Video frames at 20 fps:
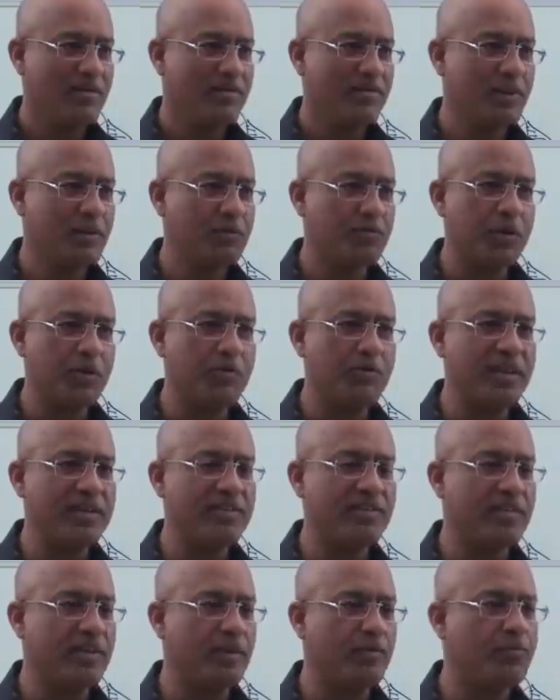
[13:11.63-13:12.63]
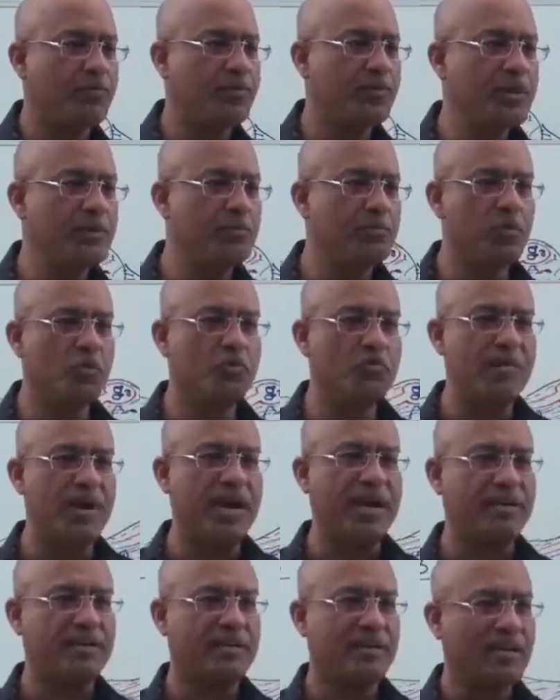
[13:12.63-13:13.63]
which prevents the free
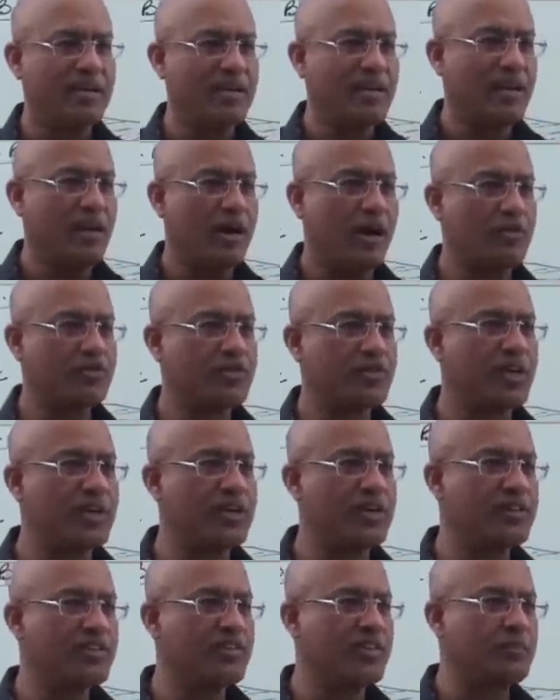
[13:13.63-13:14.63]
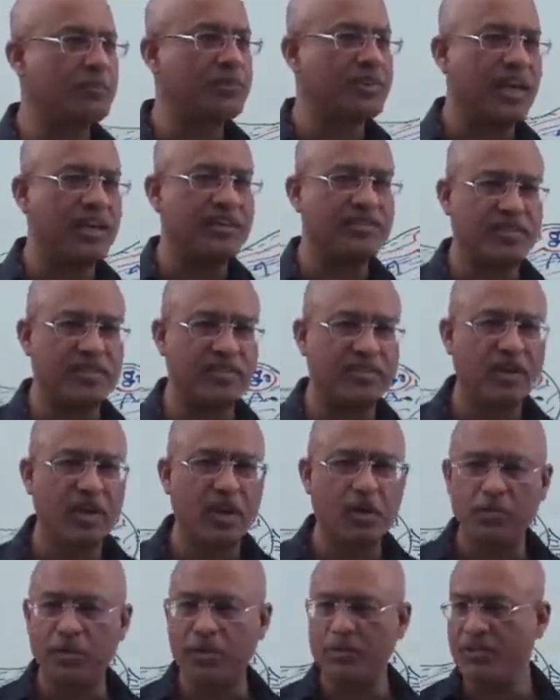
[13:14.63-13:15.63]
movement of certain substances
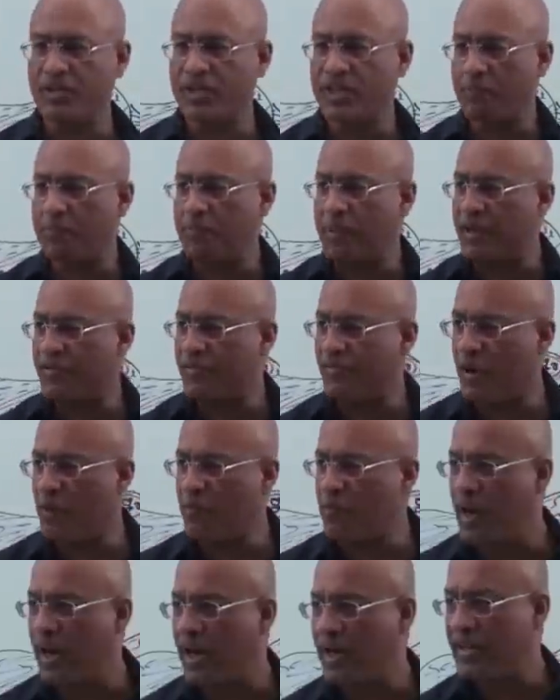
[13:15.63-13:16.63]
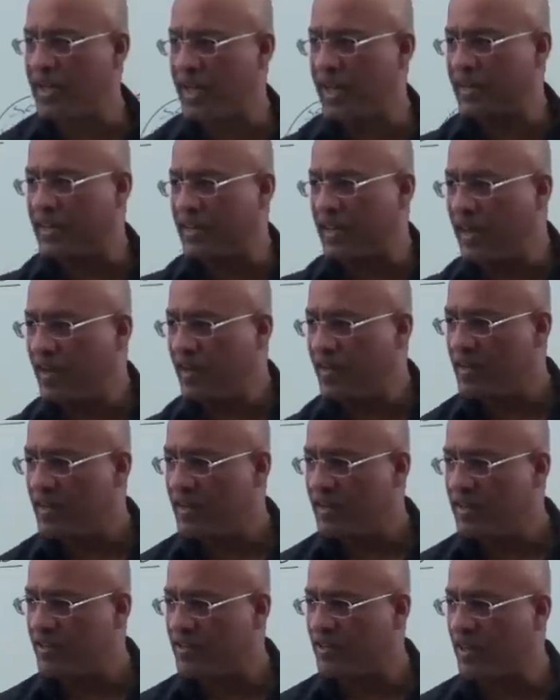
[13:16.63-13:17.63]
between the peripheral blood and the
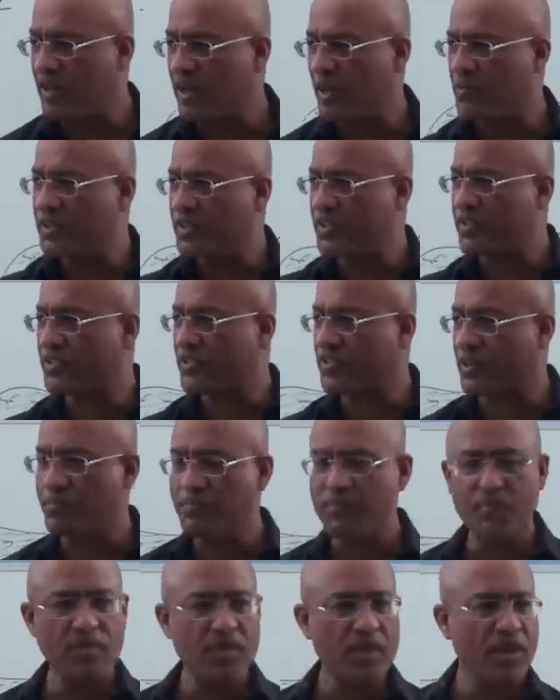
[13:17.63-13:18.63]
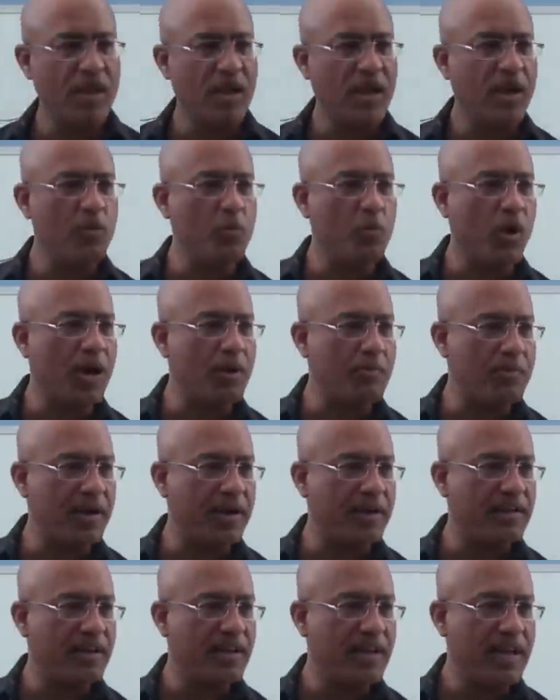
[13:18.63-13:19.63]
central nervous system
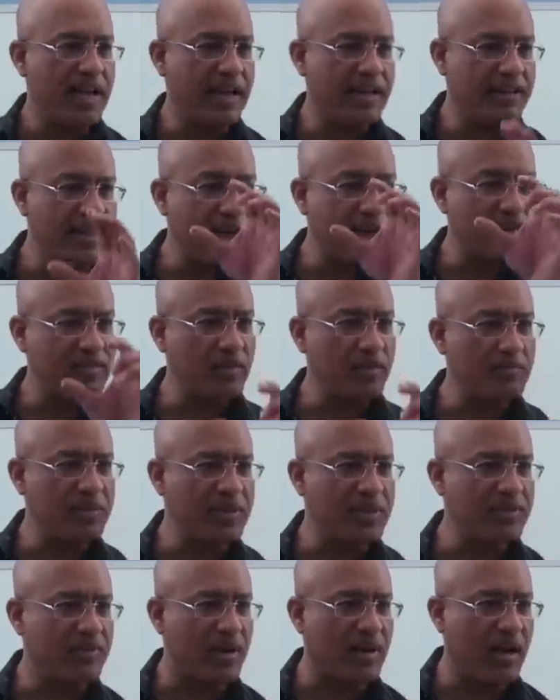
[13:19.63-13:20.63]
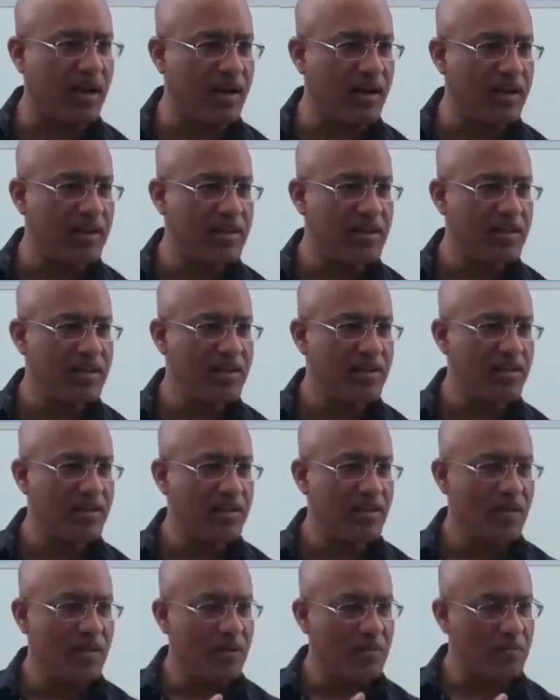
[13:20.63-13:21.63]
environment. And that something is called
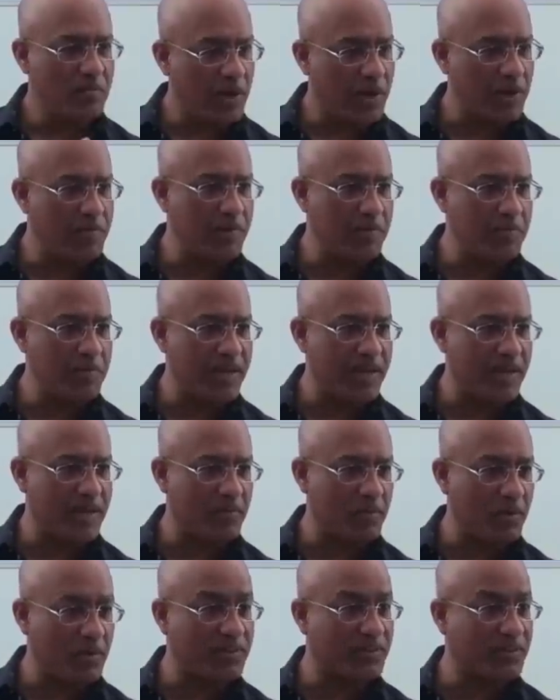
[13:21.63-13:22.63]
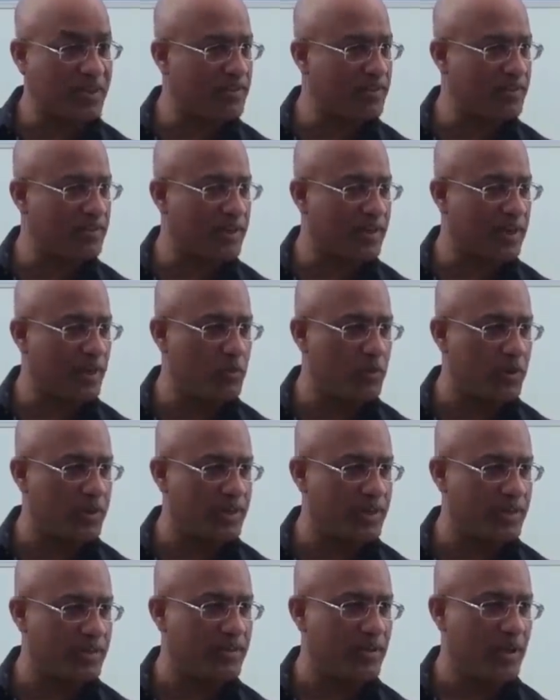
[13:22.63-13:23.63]
blood-brain barrier. We'll discuss exactly what
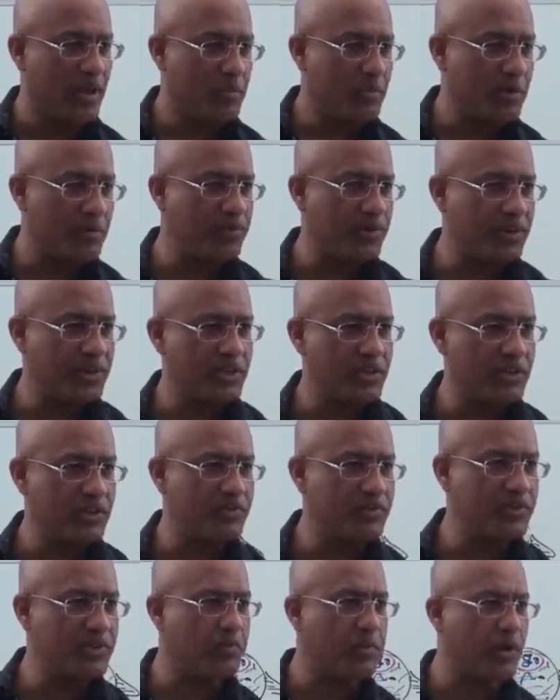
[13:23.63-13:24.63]
it is. But functions of this